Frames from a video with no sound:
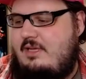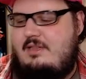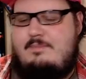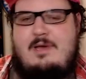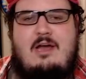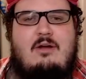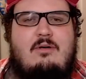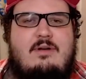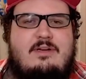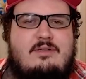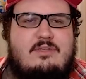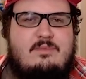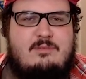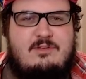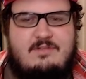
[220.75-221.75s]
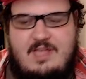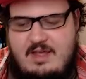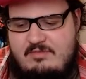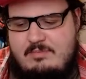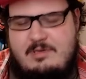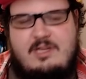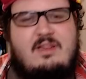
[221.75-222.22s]
like the Power Rangers movie.
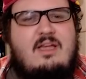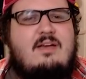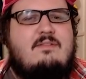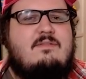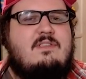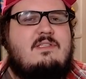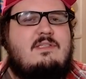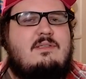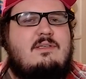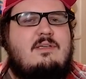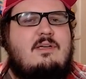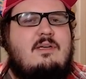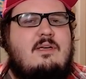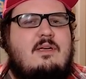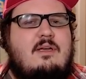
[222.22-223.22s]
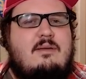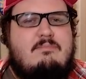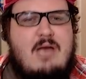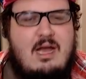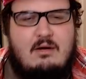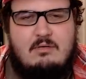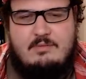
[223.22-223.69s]
Everybody loves
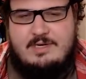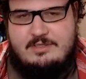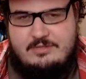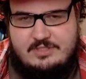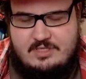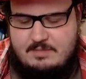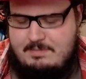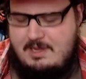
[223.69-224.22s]
Power Rangers and the